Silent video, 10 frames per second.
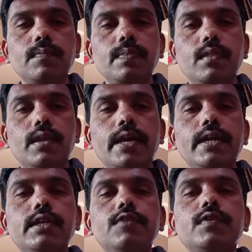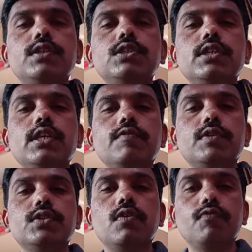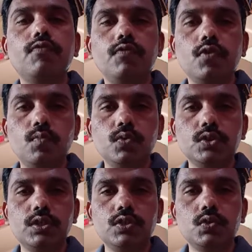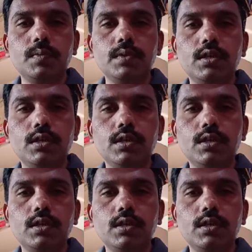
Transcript: and differential equation of wave motion is to be there.